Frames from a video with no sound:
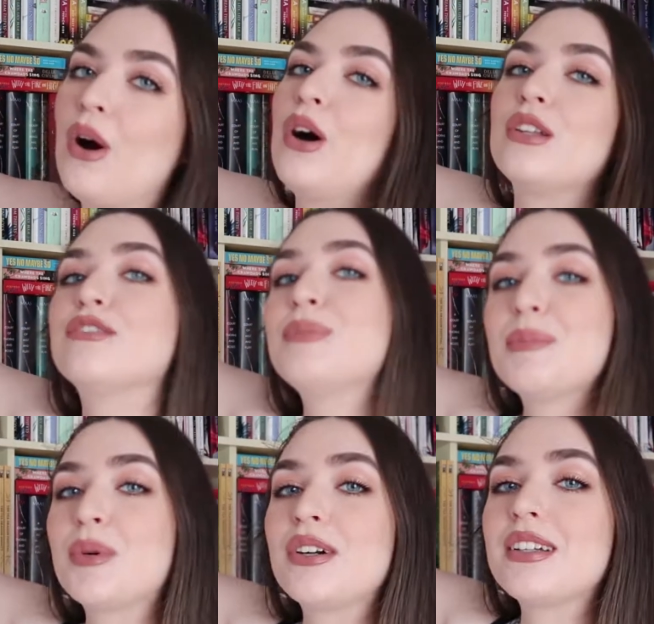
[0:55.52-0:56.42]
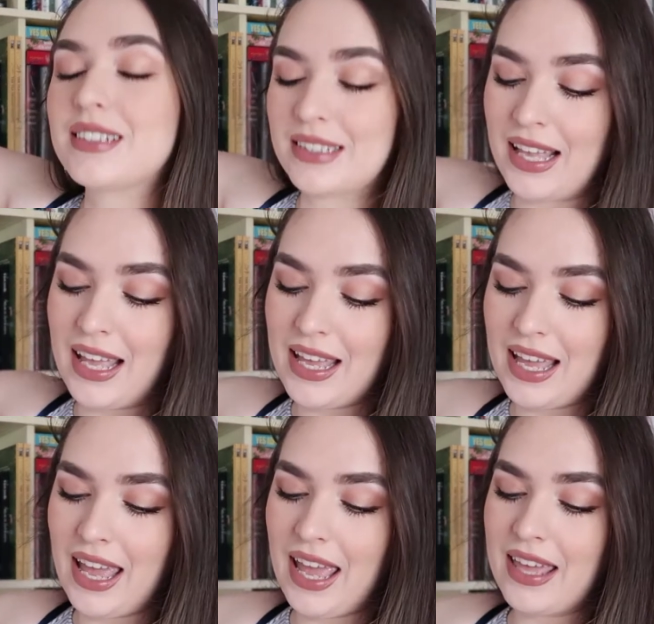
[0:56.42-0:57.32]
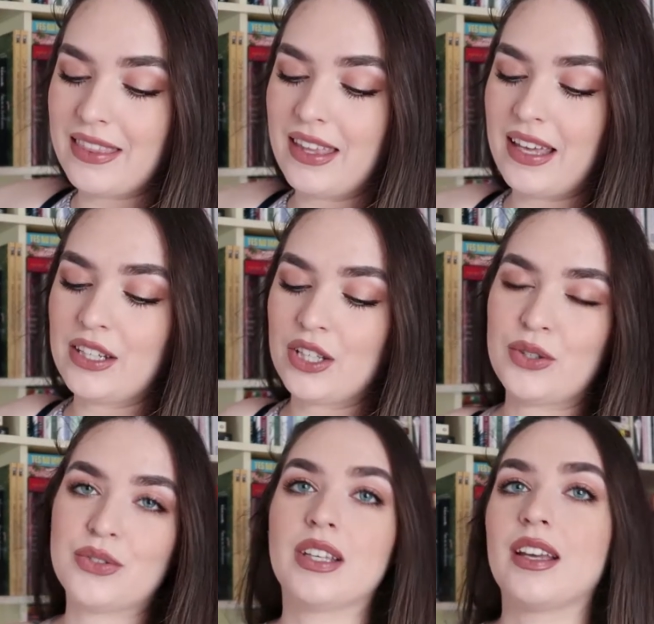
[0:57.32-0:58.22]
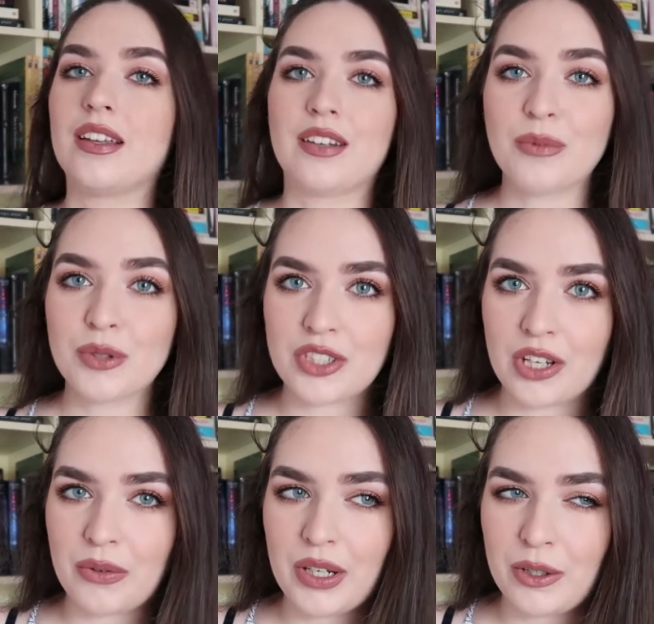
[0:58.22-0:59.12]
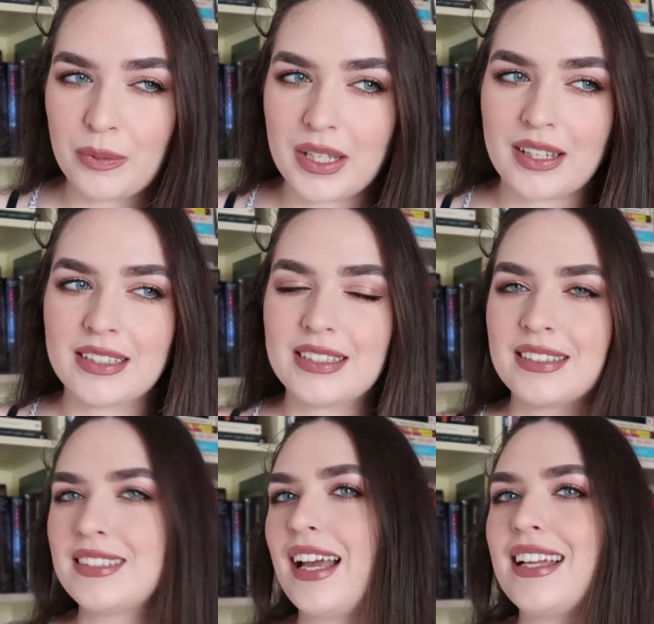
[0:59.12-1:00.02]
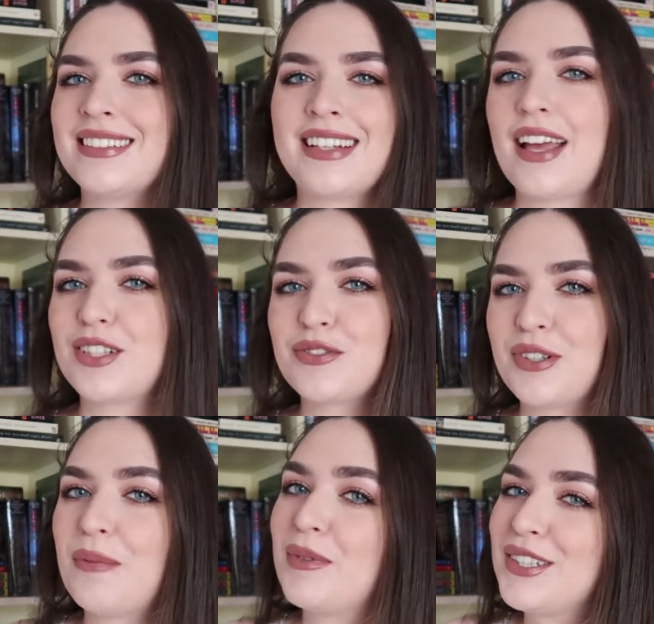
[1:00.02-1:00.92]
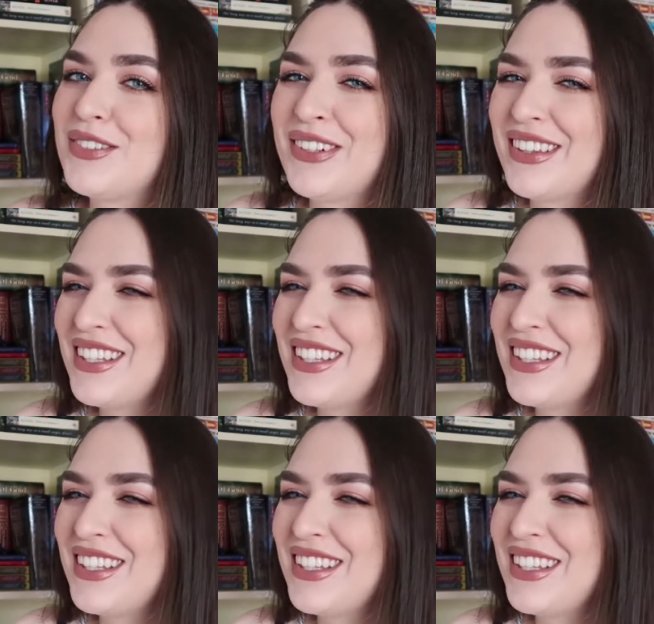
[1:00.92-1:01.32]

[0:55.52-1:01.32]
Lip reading: all of my books, and then using a number generator, because I didn't ask for numbers for